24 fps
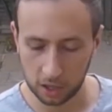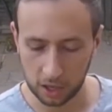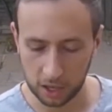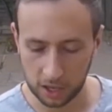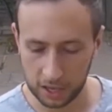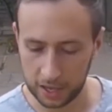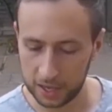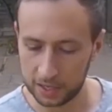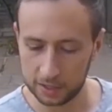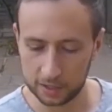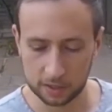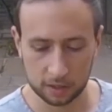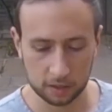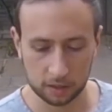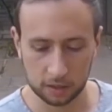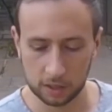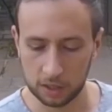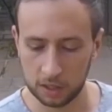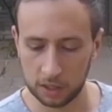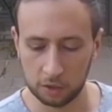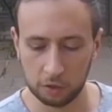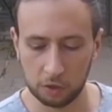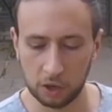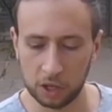it's
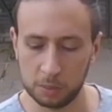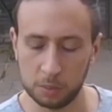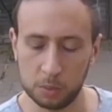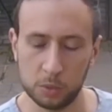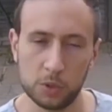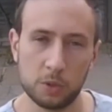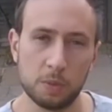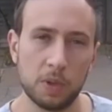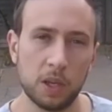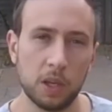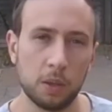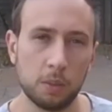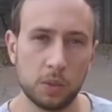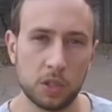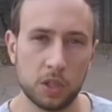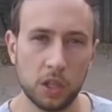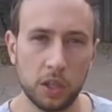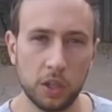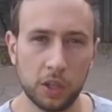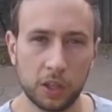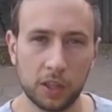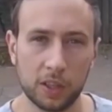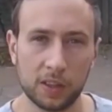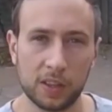incredible to be able to
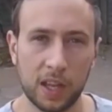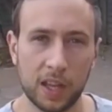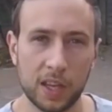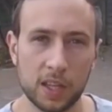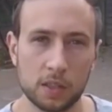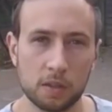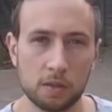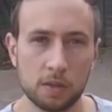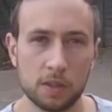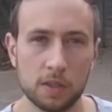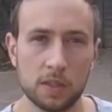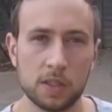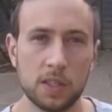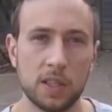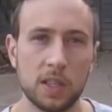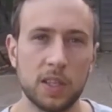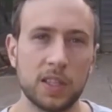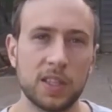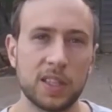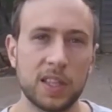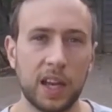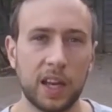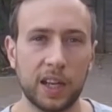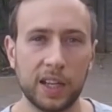look at data and see
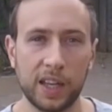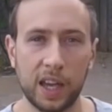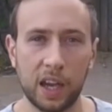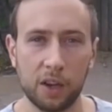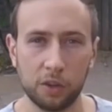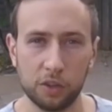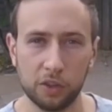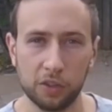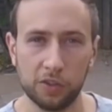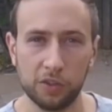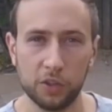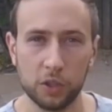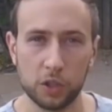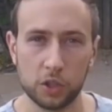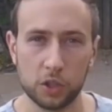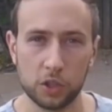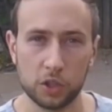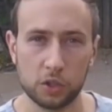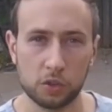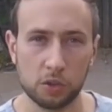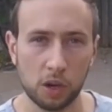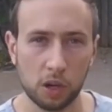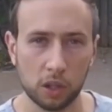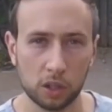exactly how your foot has
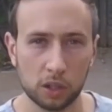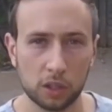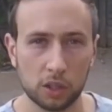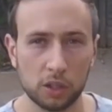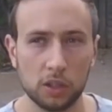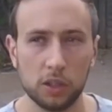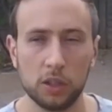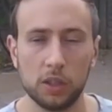struck,